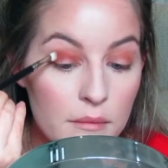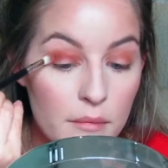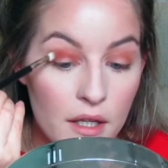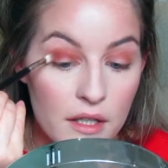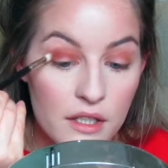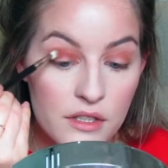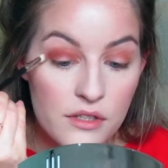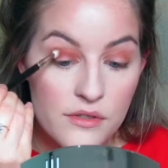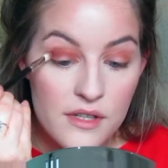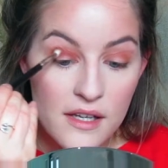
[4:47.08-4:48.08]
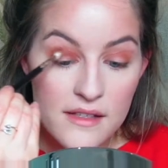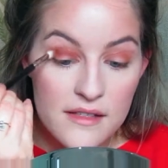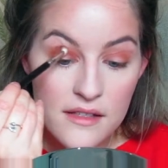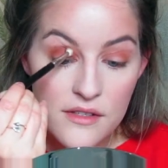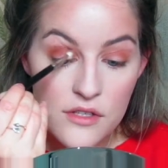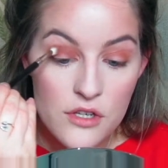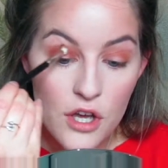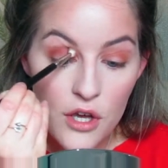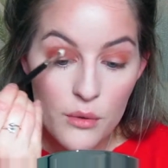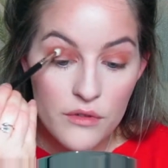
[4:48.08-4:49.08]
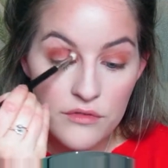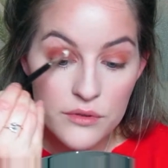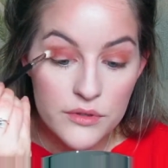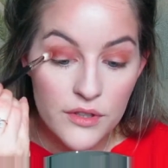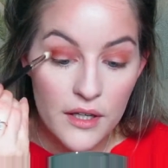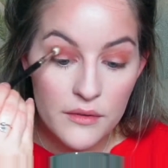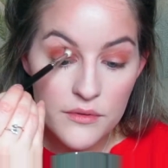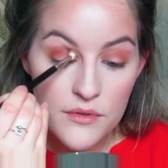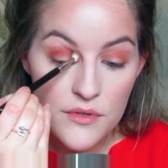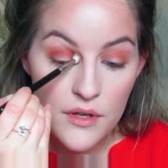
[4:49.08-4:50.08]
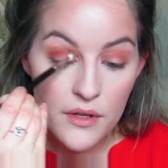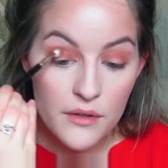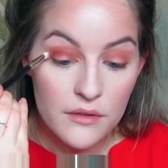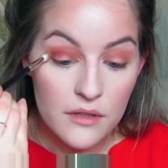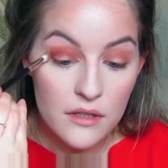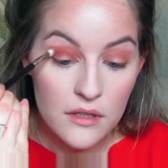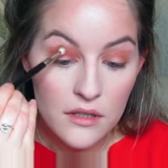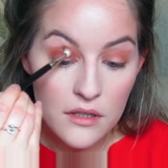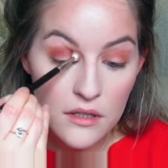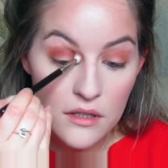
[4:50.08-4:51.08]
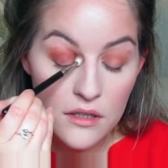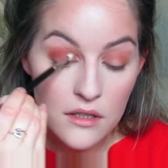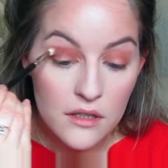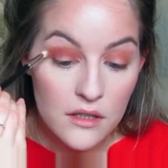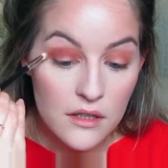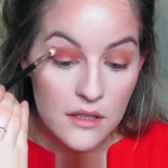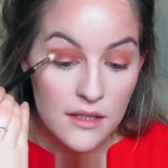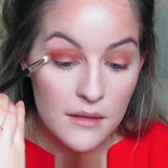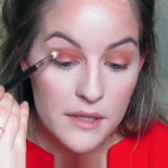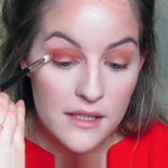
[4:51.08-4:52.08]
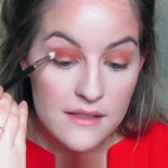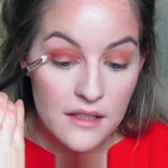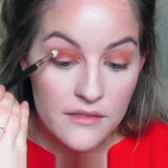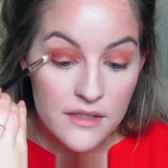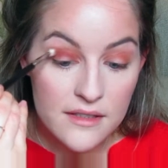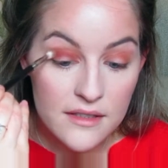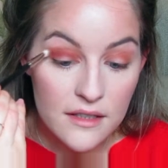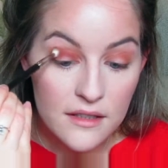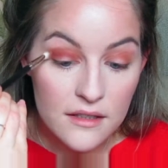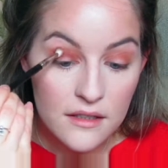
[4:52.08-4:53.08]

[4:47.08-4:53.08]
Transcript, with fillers: But the good news is there's no fall down, so that makes life easy.